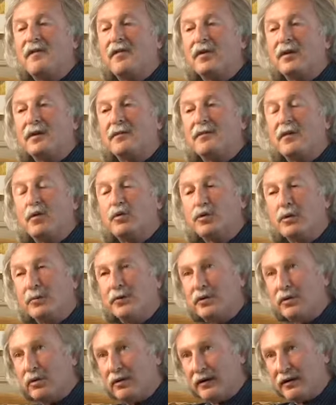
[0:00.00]
For
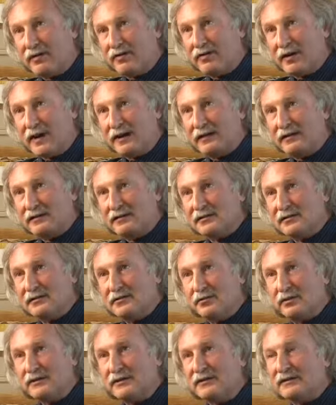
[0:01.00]
rheumatoid
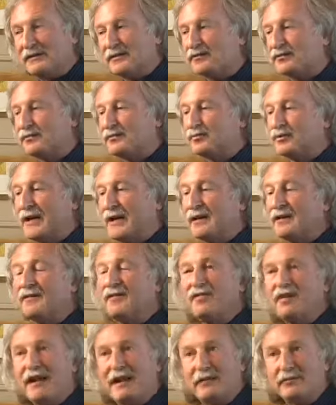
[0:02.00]
arthritis, which is a red
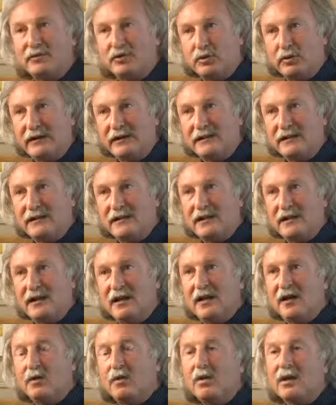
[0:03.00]
inflamed joints,
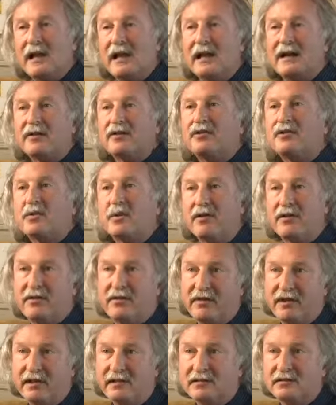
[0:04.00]
we'll add in 2
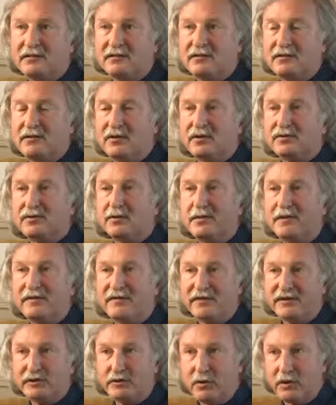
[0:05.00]
other things. Those would be
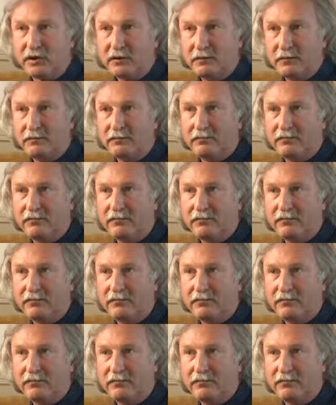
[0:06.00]
fish oil.